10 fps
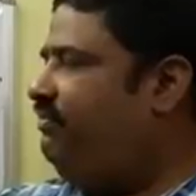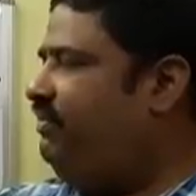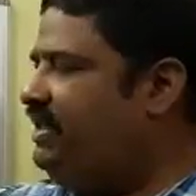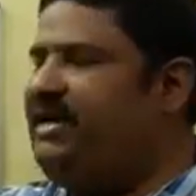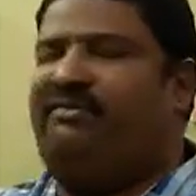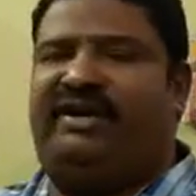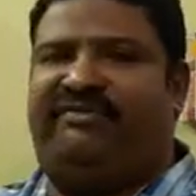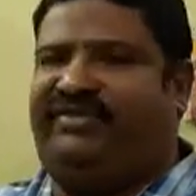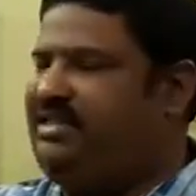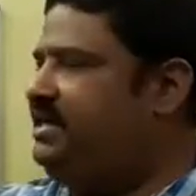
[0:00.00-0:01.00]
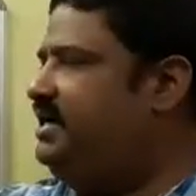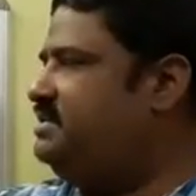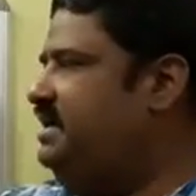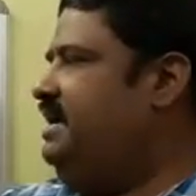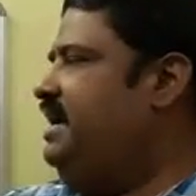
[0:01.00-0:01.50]
with innovative
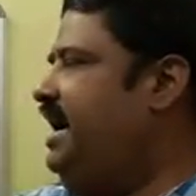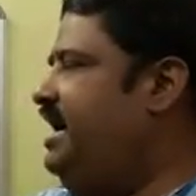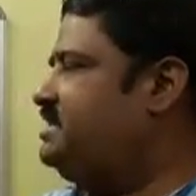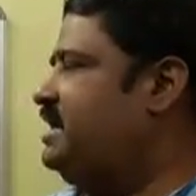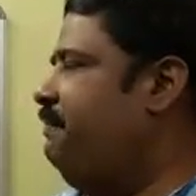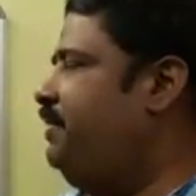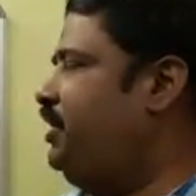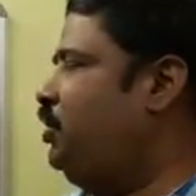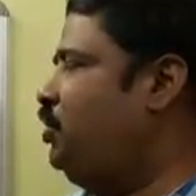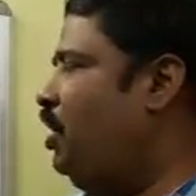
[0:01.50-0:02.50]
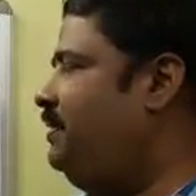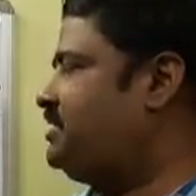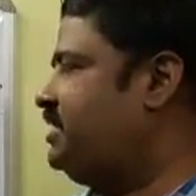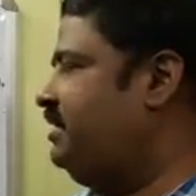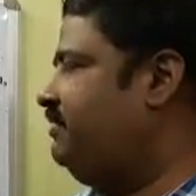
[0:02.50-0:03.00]
features as compared to
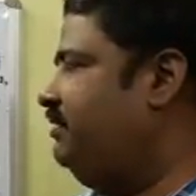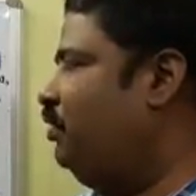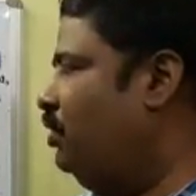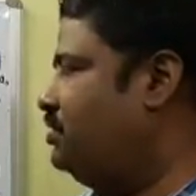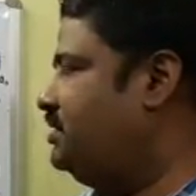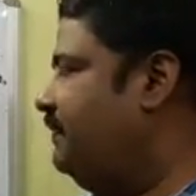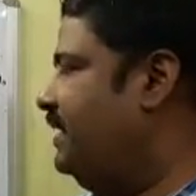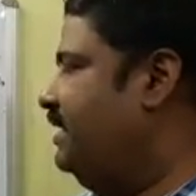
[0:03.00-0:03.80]
domestic goods.